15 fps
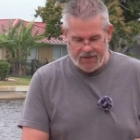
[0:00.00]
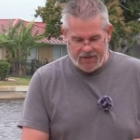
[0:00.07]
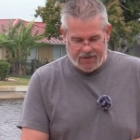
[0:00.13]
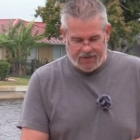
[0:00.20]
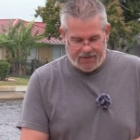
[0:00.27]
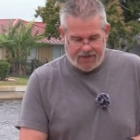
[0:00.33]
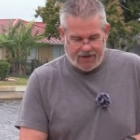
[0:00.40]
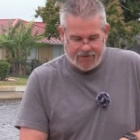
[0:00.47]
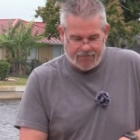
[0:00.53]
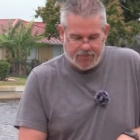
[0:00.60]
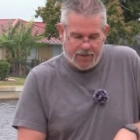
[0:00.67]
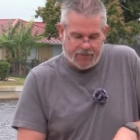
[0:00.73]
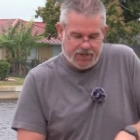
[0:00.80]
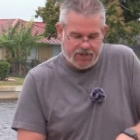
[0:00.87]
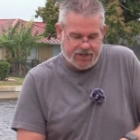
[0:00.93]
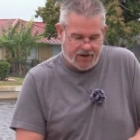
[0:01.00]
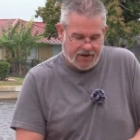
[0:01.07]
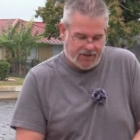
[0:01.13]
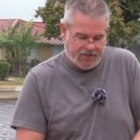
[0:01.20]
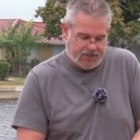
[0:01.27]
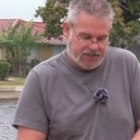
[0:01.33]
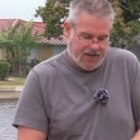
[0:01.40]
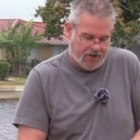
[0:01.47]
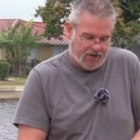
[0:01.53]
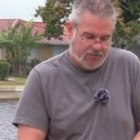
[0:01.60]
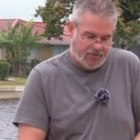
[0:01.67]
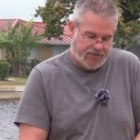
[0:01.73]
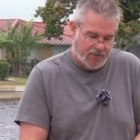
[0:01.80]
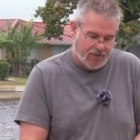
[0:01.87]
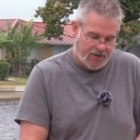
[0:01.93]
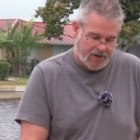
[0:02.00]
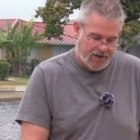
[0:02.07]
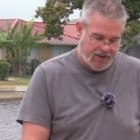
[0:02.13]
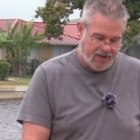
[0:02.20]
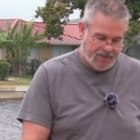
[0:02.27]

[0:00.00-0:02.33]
I think I've probably shared on this channel before.